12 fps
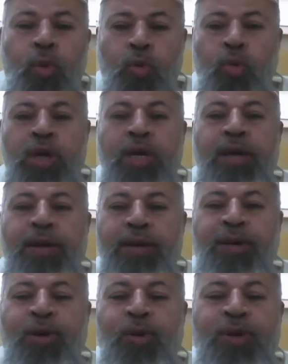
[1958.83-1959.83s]

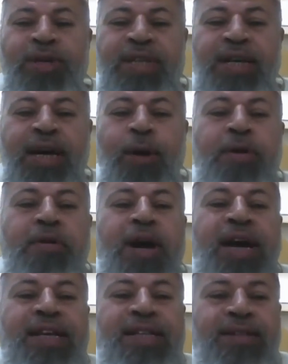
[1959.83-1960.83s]
we we seek our
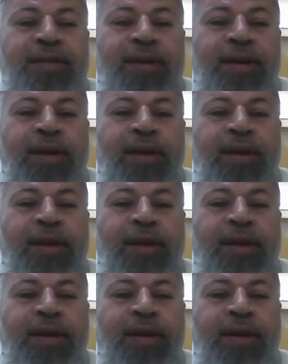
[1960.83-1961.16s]
rights